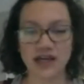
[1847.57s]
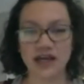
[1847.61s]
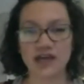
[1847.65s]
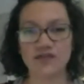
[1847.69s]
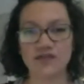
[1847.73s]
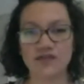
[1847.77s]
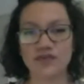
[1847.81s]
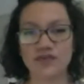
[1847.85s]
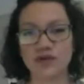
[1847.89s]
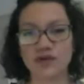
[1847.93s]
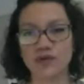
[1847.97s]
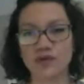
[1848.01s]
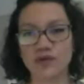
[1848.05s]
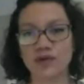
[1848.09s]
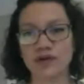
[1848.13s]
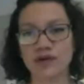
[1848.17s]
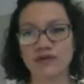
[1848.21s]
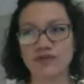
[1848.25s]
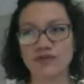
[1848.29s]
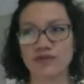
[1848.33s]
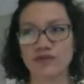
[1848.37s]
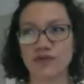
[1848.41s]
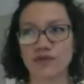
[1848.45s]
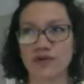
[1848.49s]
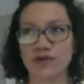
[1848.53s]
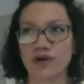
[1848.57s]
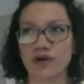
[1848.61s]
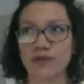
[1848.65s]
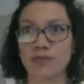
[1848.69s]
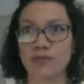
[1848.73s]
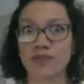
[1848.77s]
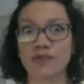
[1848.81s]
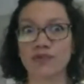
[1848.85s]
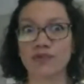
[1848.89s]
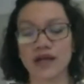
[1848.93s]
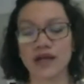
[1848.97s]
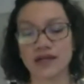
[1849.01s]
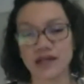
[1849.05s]
If you're going for
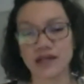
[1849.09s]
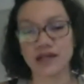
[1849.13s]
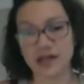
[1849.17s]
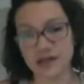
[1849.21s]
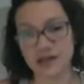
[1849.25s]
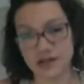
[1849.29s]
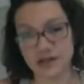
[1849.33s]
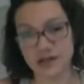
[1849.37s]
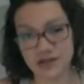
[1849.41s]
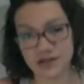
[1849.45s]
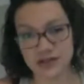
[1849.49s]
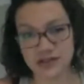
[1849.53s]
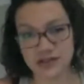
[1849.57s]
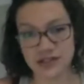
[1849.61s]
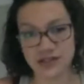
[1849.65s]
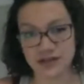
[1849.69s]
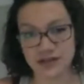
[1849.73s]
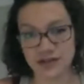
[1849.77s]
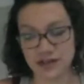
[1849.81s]
bright colors,